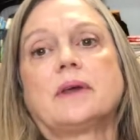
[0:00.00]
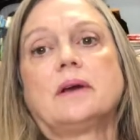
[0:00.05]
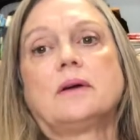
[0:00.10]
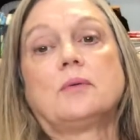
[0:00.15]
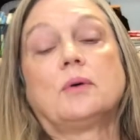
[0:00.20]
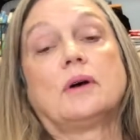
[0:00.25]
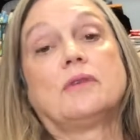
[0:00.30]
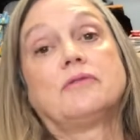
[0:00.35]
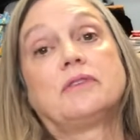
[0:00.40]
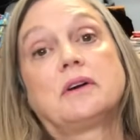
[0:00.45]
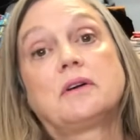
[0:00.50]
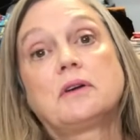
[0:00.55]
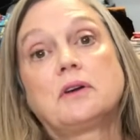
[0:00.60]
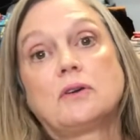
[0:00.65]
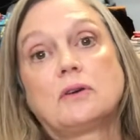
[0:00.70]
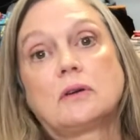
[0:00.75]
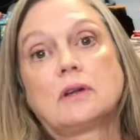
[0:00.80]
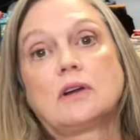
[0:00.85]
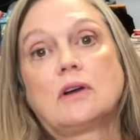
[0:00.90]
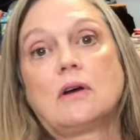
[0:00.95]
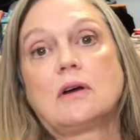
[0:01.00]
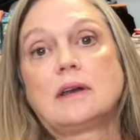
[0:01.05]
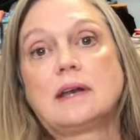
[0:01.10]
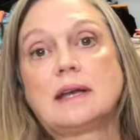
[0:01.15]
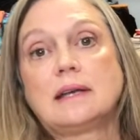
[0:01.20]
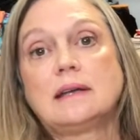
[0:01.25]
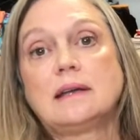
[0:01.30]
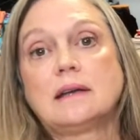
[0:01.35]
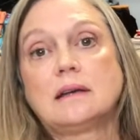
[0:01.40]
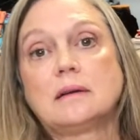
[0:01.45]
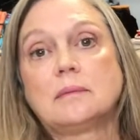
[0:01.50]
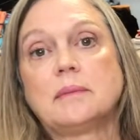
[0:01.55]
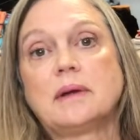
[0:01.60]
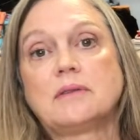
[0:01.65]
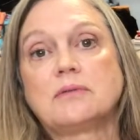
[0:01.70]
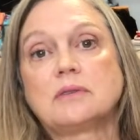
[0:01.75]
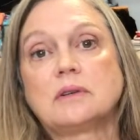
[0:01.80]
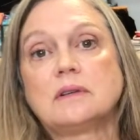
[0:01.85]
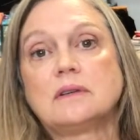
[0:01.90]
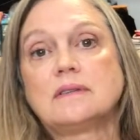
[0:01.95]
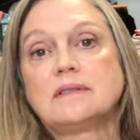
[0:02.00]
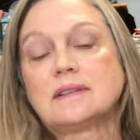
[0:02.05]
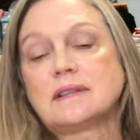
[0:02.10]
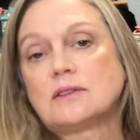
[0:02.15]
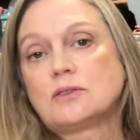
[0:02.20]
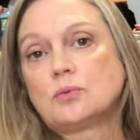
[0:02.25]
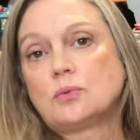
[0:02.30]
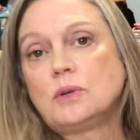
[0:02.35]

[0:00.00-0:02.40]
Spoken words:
Well, very early on, I'd get them every 6